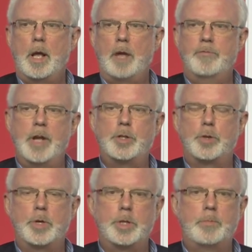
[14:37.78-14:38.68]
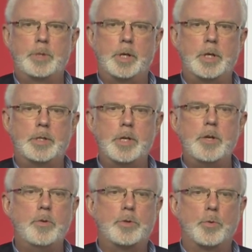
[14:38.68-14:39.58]
adventurism, to
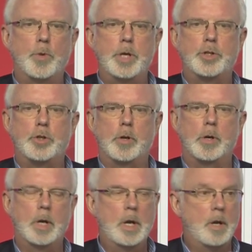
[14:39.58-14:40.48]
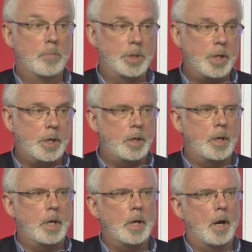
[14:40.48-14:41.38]
continue to reassure
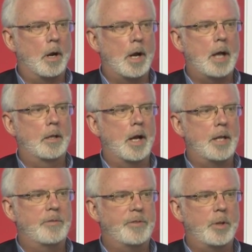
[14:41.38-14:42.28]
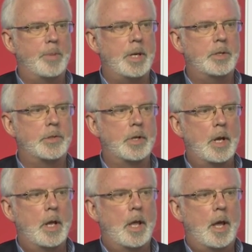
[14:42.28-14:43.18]
particularly our ally, the Philippines,
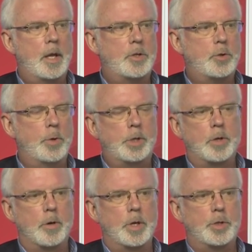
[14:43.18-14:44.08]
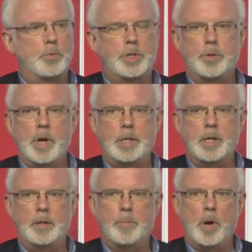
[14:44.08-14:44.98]
and to encourage restraint
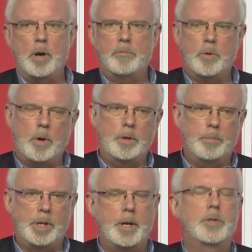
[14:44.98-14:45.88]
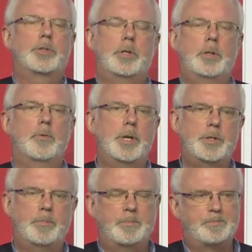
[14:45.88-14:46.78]
on the part of all the players in the region.